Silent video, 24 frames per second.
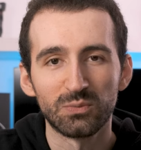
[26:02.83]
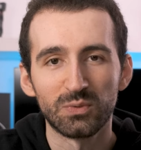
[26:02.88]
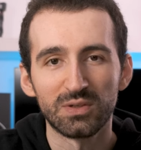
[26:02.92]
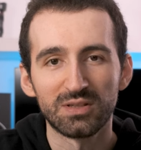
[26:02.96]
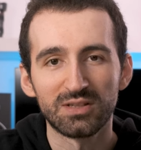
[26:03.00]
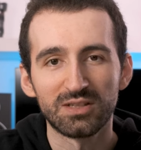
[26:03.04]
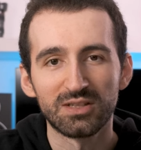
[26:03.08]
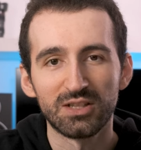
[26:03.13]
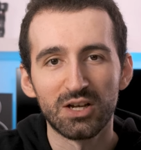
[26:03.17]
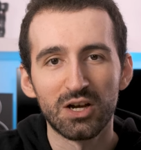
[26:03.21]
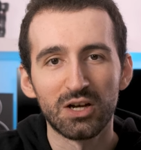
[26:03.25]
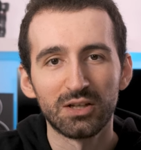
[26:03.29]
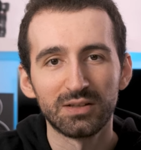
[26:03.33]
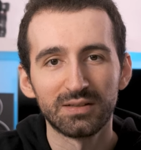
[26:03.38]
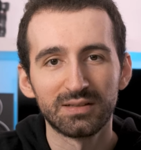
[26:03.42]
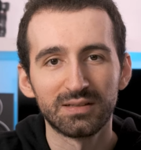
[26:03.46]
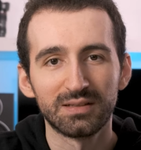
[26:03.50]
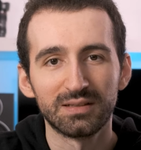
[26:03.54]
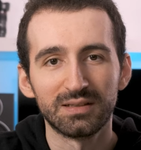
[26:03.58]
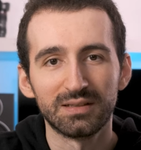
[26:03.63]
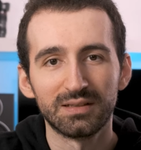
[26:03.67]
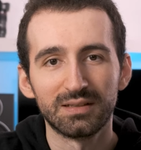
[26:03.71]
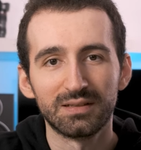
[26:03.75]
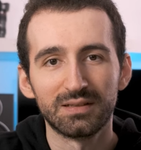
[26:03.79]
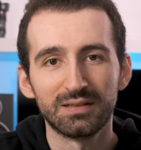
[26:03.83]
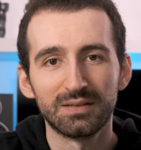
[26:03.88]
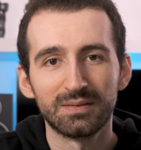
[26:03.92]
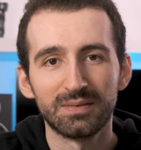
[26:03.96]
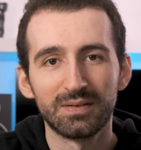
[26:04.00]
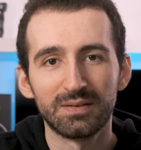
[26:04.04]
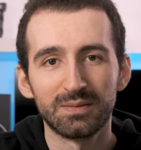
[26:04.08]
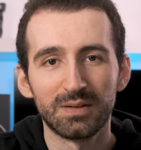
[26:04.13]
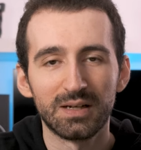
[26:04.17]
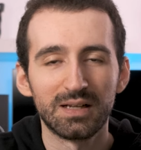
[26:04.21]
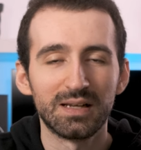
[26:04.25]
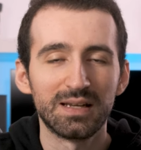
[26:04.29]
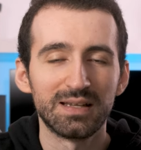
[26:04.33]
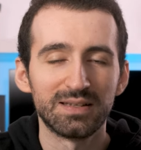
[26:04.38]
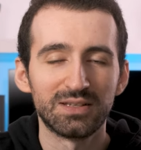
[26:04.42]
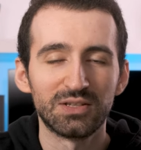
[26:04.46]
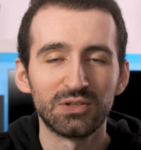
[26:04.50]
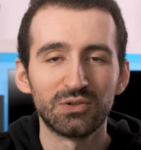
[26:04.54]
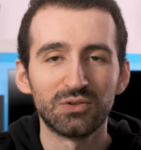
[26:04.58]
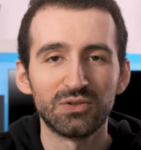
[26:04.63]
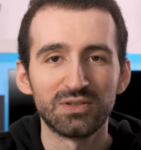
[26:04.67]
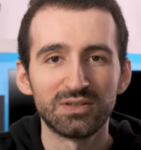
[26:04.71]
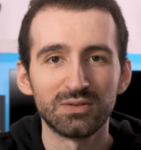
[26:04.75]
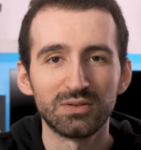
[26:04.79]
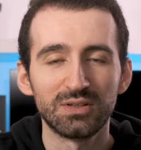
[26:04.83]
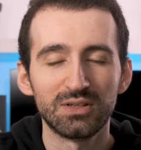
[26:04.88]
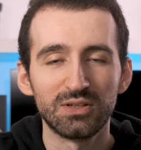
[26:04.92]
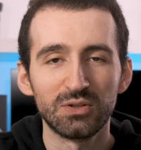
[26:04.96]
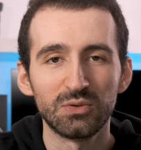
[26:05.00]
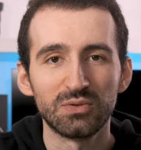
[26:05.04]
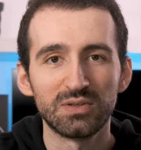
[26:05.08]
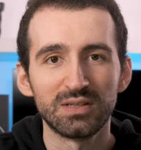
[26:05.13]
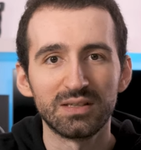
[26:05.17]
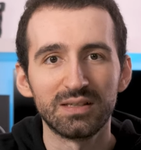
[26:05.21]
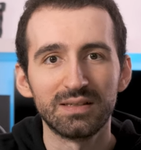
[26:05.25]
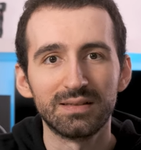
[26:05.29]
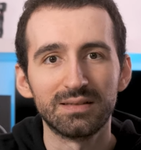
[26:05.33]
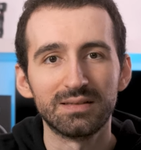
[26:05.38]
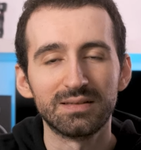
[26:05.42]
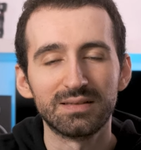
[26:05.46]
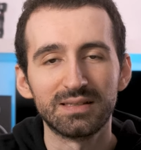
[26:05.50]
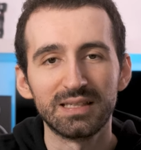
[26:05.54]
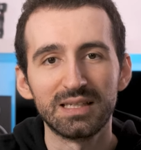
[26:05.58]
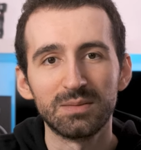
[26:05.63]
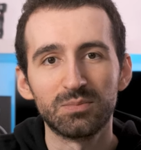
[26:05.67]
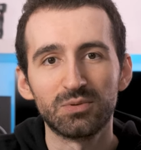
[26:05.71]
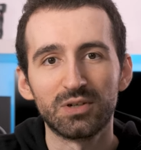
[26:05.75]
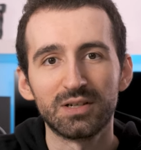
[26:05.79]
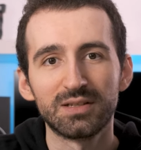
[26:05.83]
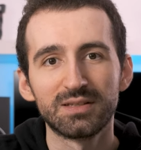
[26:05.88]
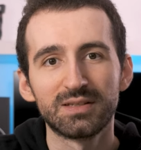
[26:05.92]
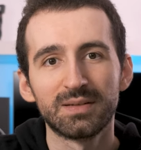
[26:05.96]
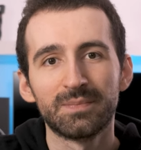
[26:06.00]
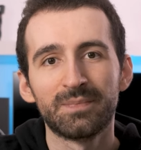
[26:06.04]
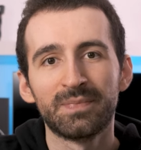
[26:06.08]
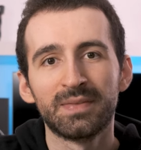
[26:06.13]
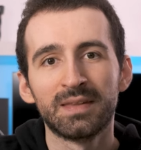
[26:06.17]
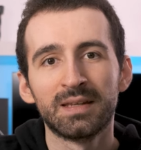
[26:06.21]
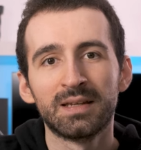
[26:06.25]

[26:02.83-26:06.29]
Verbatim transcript: what's not, uh, unless you're using zebras.